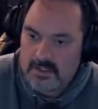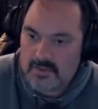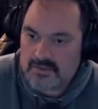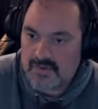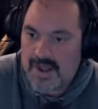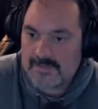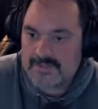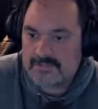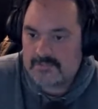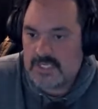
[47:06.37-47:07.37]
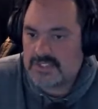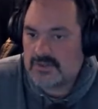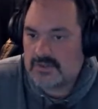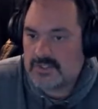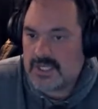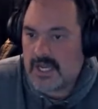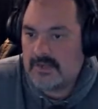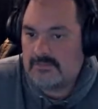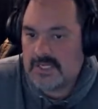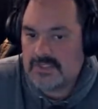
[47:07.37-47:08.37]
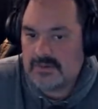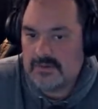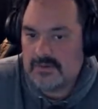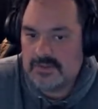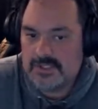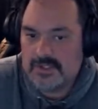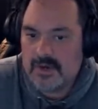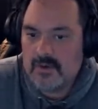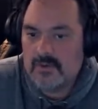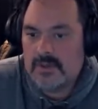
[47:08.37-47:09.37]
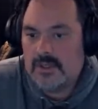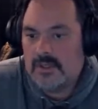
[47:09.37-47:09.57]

your straps, make sure they're tight, make sure they're good to go.